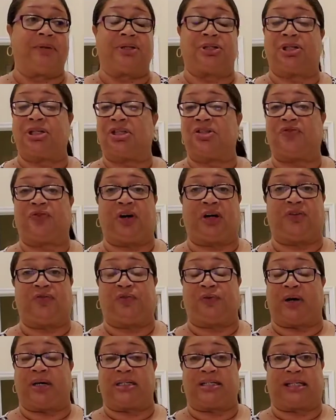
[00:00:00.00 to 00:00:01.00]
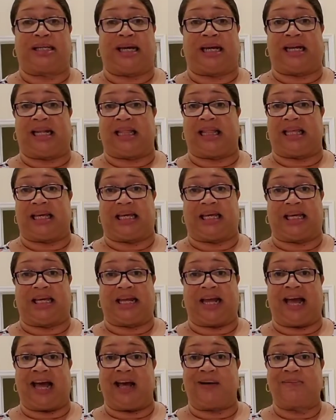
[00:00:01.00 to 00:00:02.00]
Just fun for actually anything.
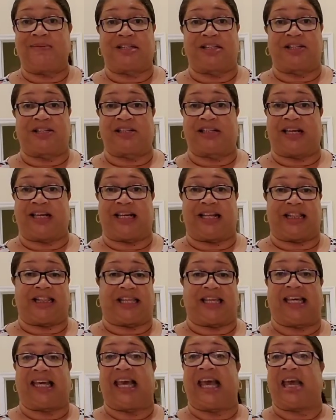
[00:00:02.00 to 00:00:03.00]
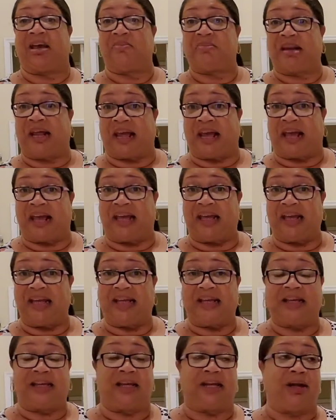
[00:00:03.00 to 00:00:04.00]
Absolutely anything. Game day,
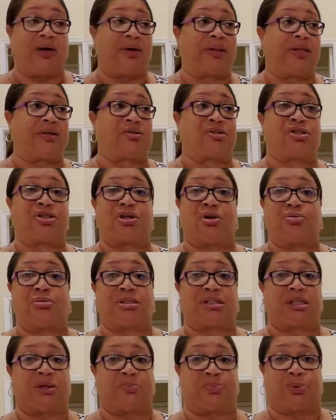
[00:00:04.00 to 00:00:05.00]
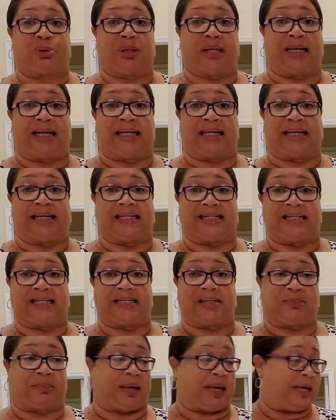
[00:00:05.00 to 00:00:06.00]
they're so simple and easy
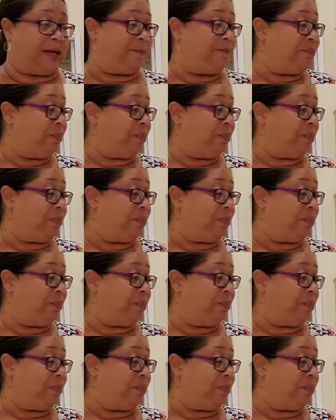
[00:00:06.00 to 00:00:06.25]
to make.